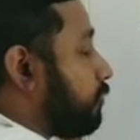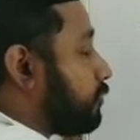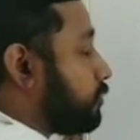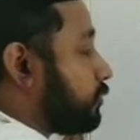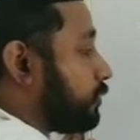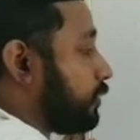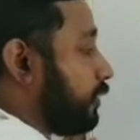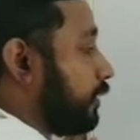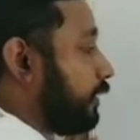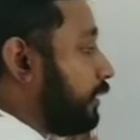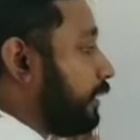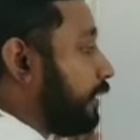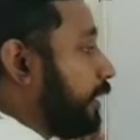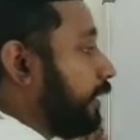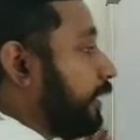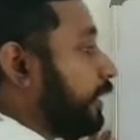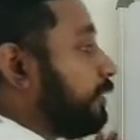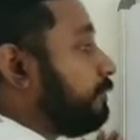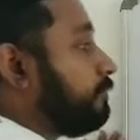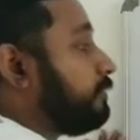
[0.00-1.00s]
4
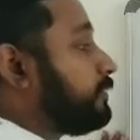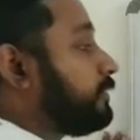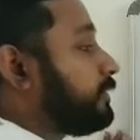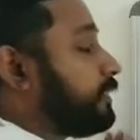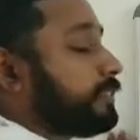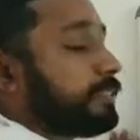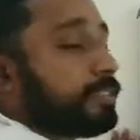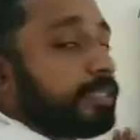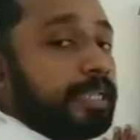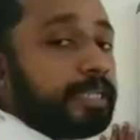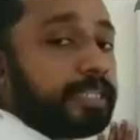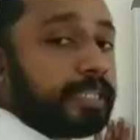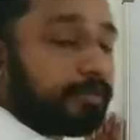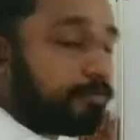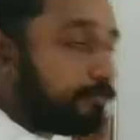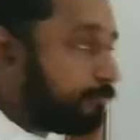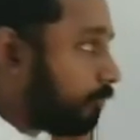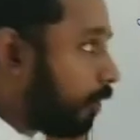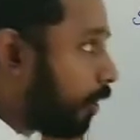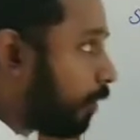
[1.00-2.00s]
square, which is in the
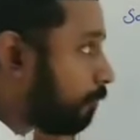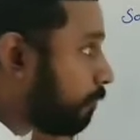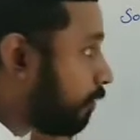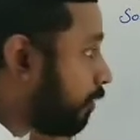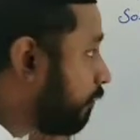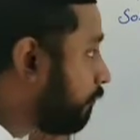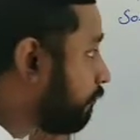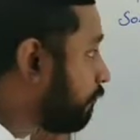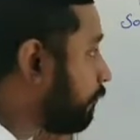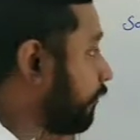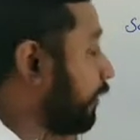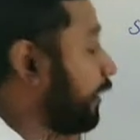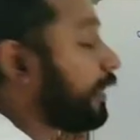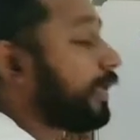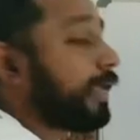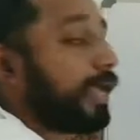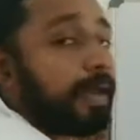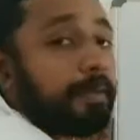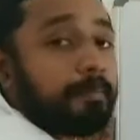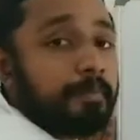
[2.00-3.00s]
form
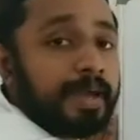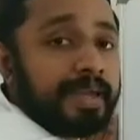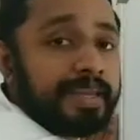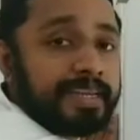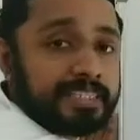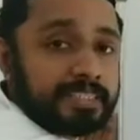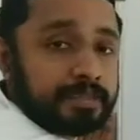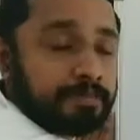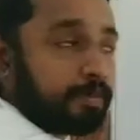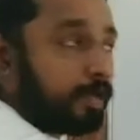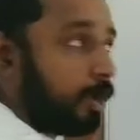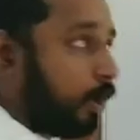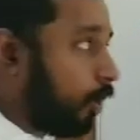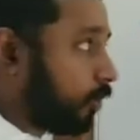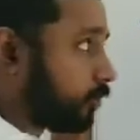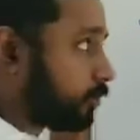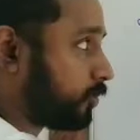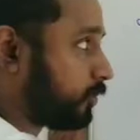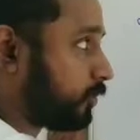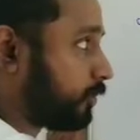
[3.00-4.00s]
of a minus b
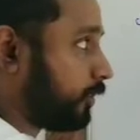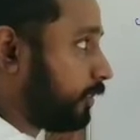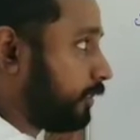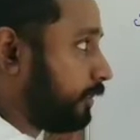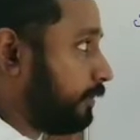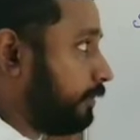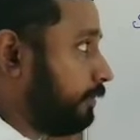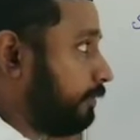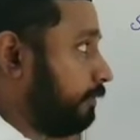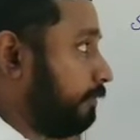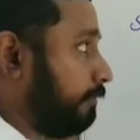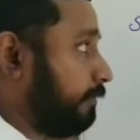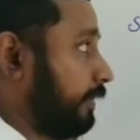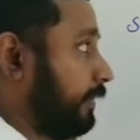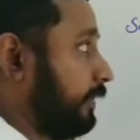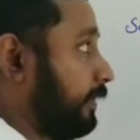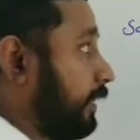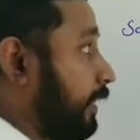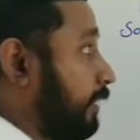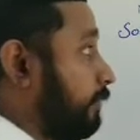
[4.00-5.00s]
all square. We
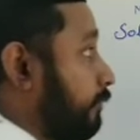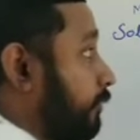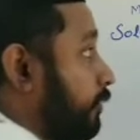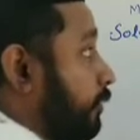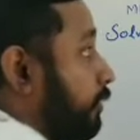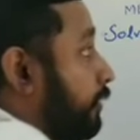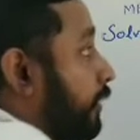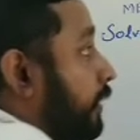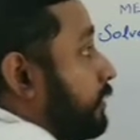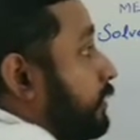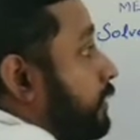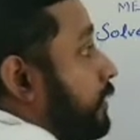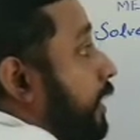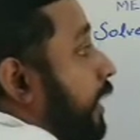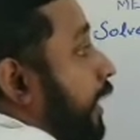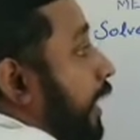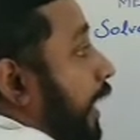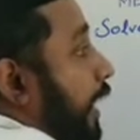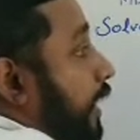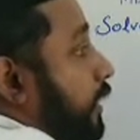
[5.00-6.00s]
know
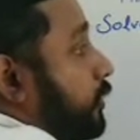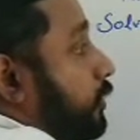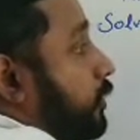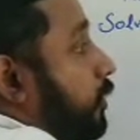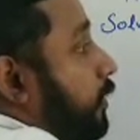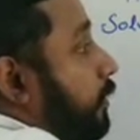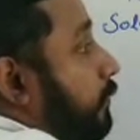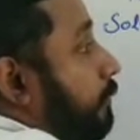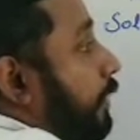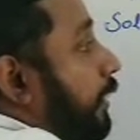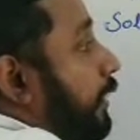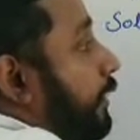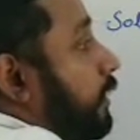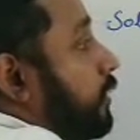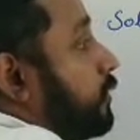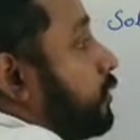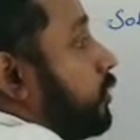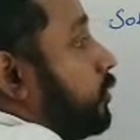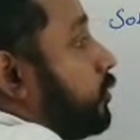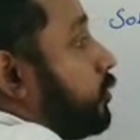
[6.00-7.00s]
that a square
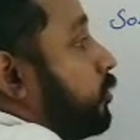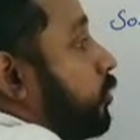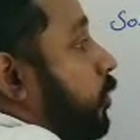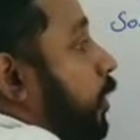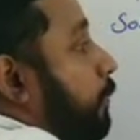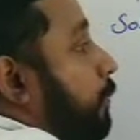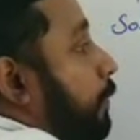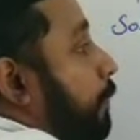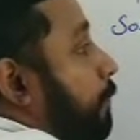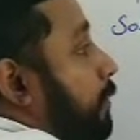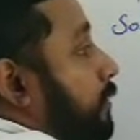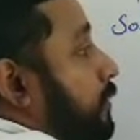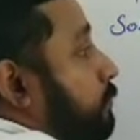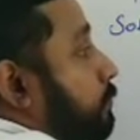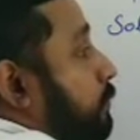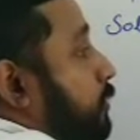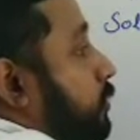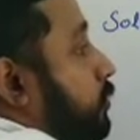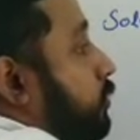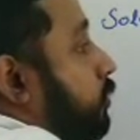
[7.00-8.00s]
minus 2ab plus
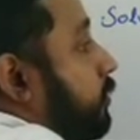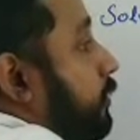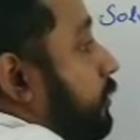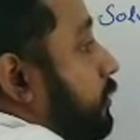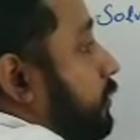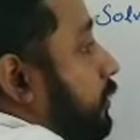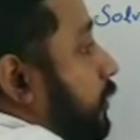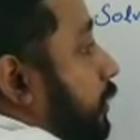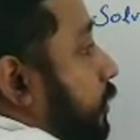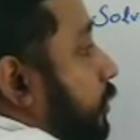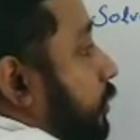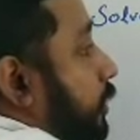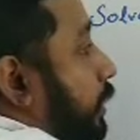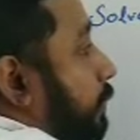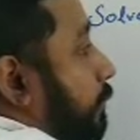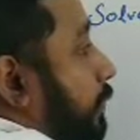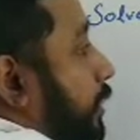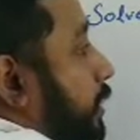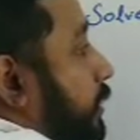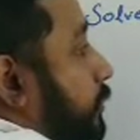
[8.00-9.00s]
b square is equal to a
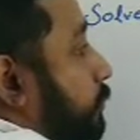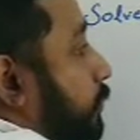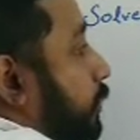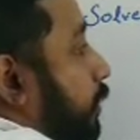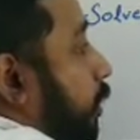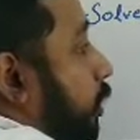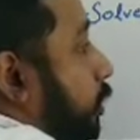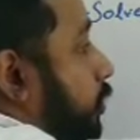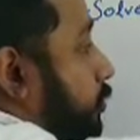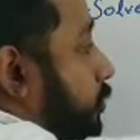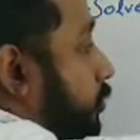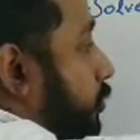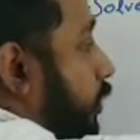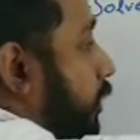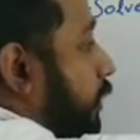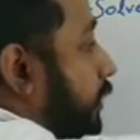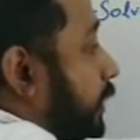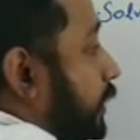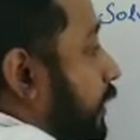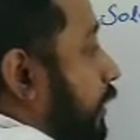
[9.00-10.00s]
minus b all
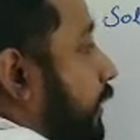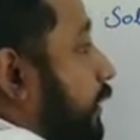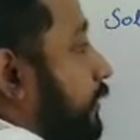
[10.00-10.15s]
square.